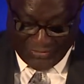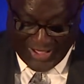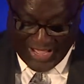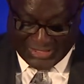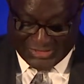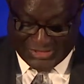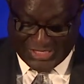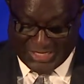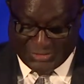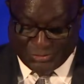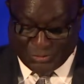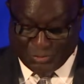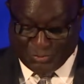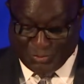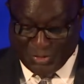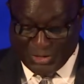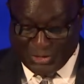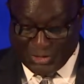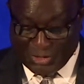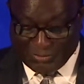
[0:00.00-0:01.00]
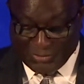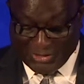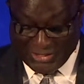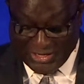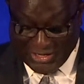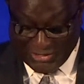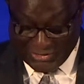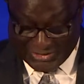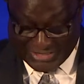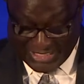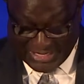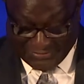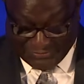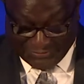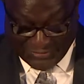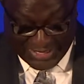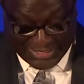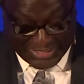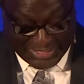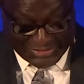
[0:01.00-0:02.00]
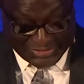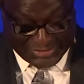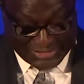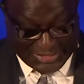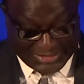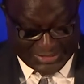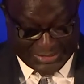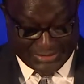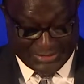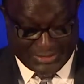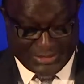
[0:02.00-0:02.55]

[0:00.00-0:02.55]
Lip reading: access to medium and long-term financing,